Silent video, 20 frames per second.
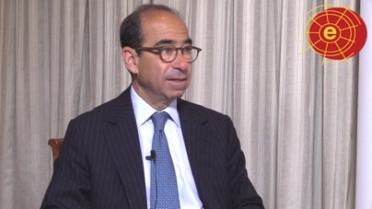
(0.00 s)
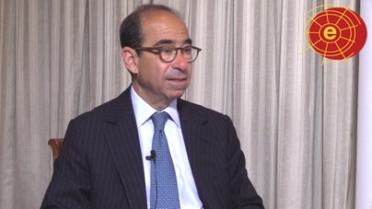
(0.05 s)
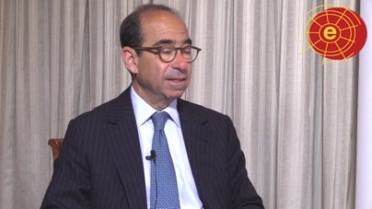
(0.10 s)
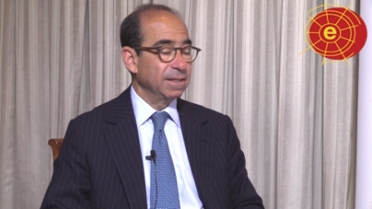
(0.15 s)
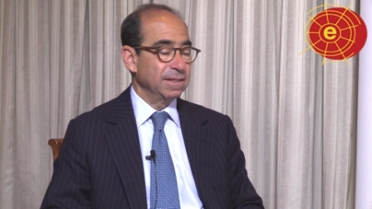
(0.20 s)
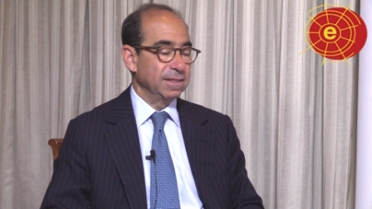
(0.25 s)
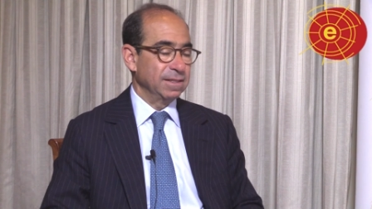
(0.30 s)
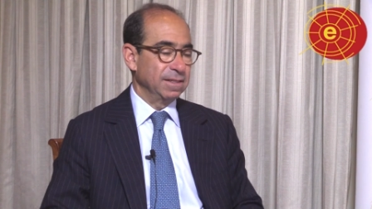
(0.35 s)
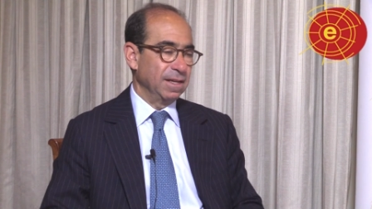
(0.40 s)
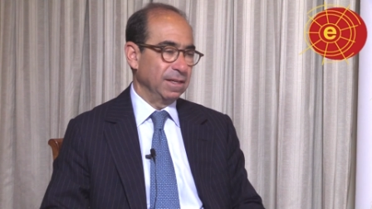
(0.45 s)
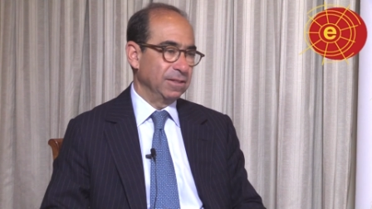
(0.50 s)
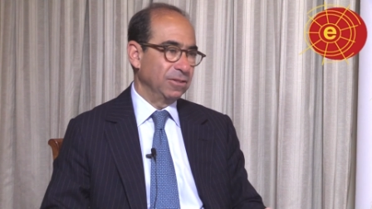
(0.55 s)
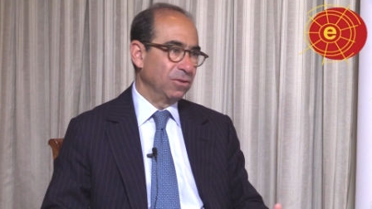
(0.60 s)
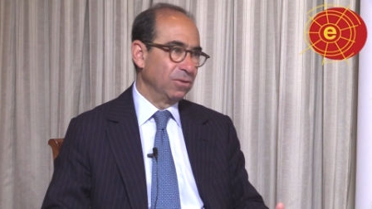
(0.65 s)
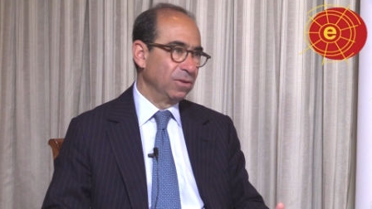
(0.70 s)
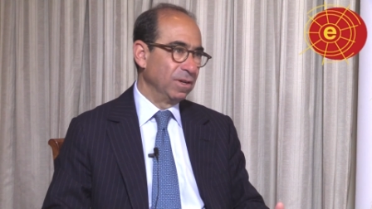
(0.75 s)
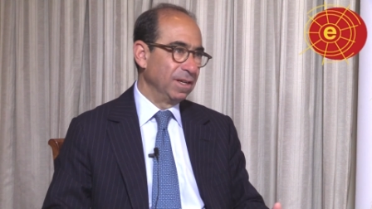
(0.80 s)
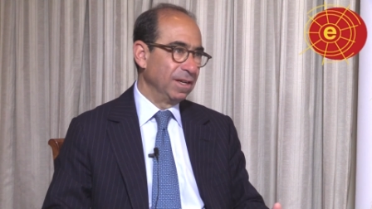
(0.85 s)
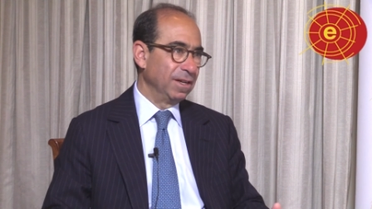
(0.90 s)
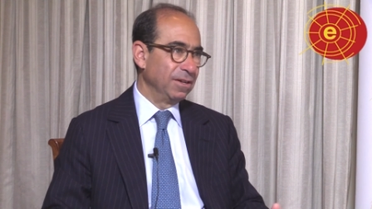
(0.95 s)
This is not
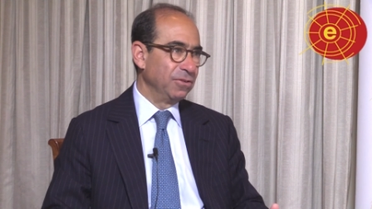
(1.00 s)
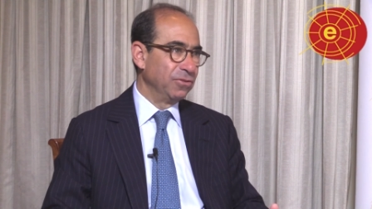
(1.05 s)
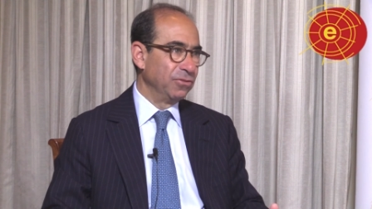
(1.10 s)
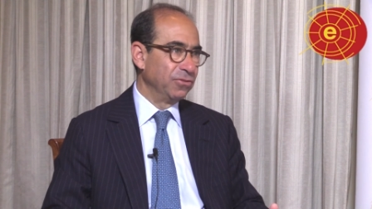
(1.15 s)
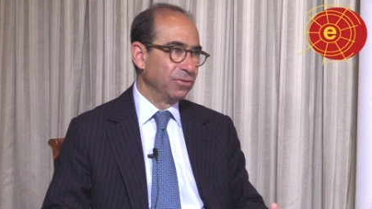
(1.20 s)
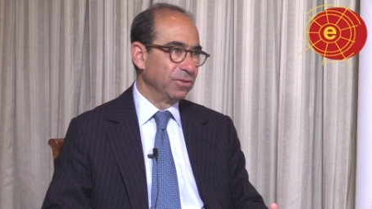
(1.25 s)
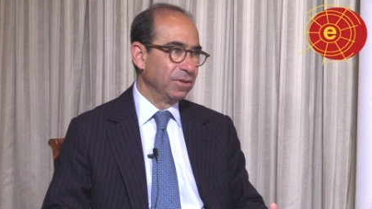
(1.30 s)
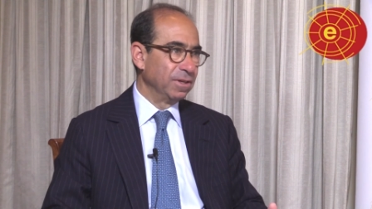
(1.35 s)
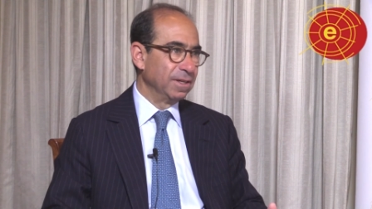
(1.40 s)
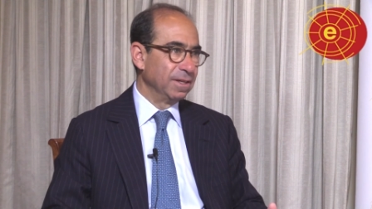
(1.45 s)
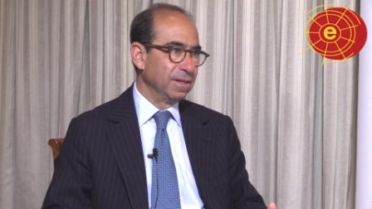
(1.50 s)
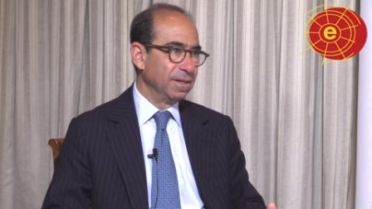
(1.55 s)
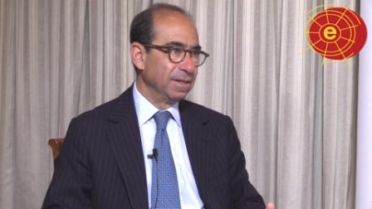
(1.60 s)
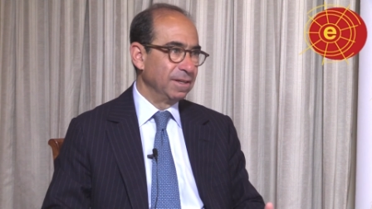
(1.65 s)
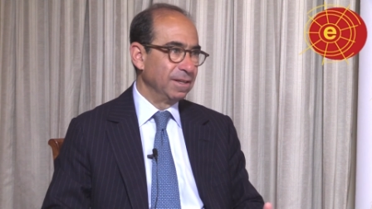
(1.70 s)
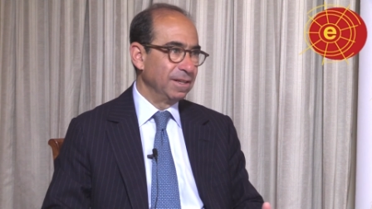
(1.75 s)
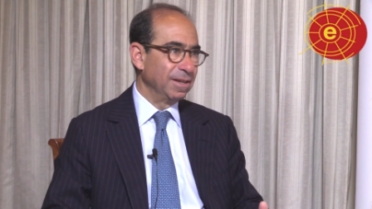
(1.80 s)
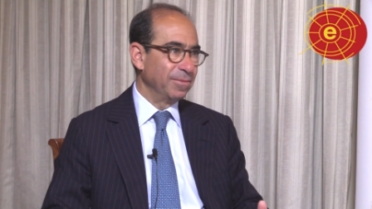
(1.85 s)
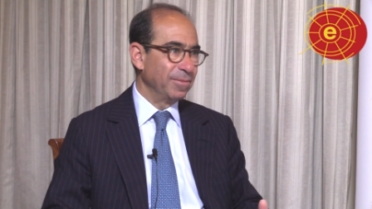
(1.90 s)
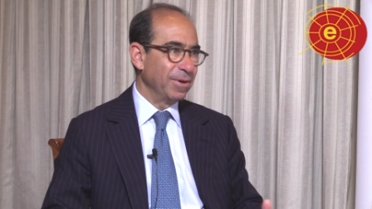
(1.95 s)
totally unusual
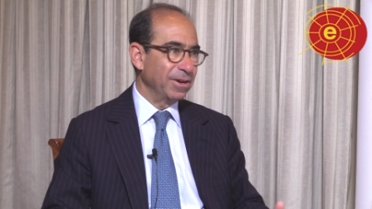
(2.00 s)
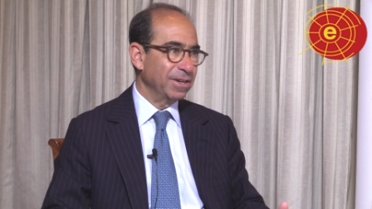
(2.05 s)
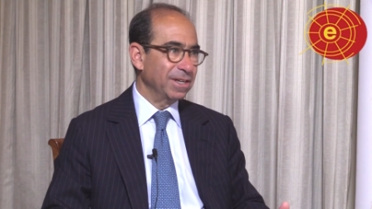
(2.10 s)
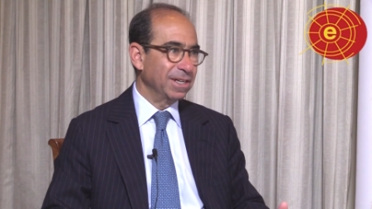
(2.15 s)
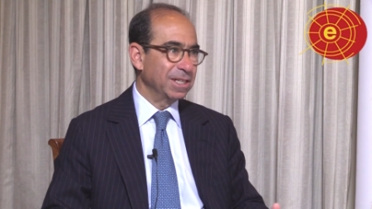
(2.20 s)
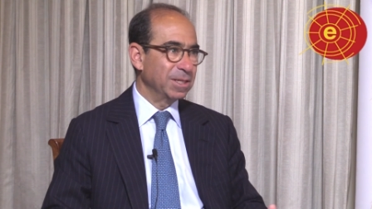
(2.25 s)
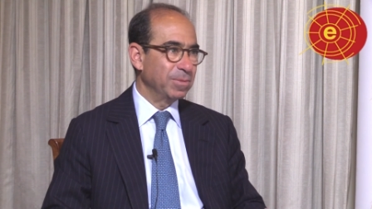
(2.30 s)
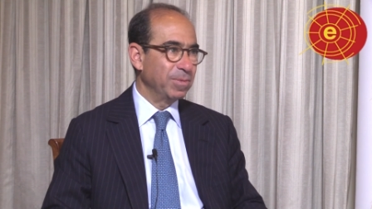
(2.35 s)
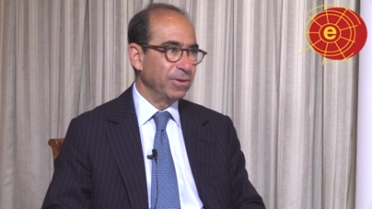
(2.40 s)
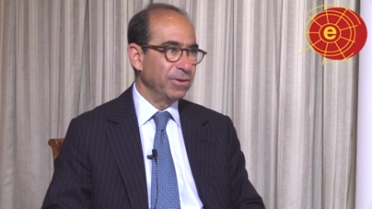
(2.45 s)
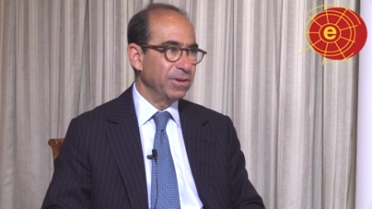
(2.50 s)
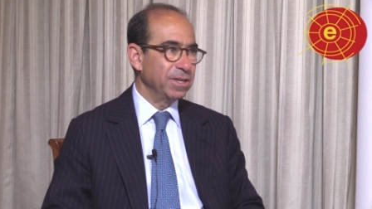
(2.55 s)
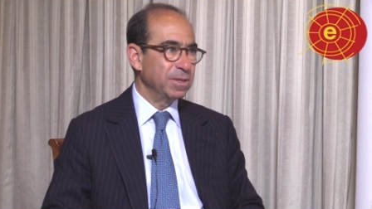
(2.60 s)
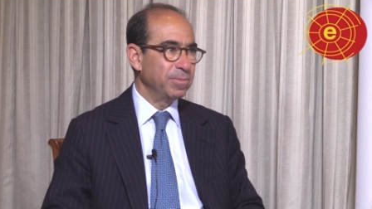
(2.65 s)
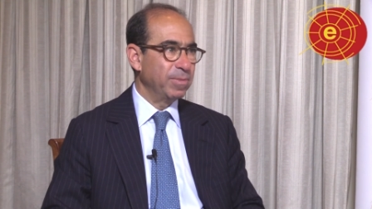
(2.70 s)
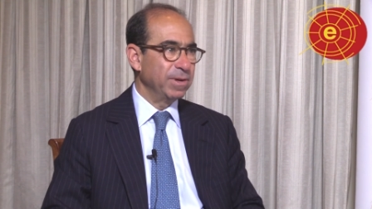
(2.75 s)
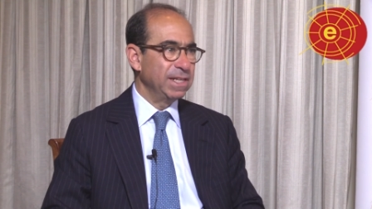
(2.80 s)
in the American experience,